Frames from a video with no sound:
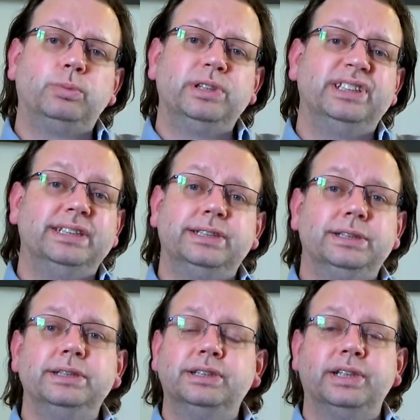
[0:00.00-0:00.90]

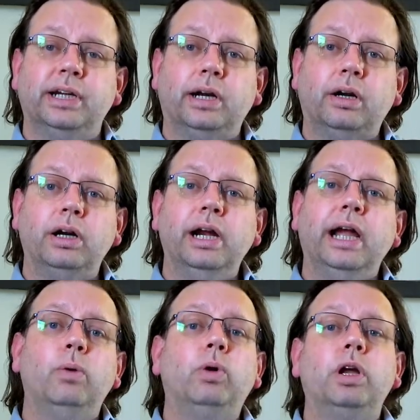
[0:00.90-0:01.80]
resistance there,
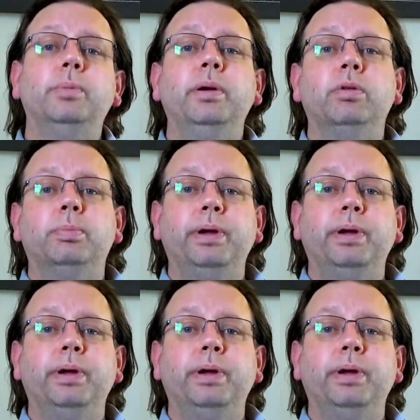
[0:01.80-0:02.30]
and we're going to be able to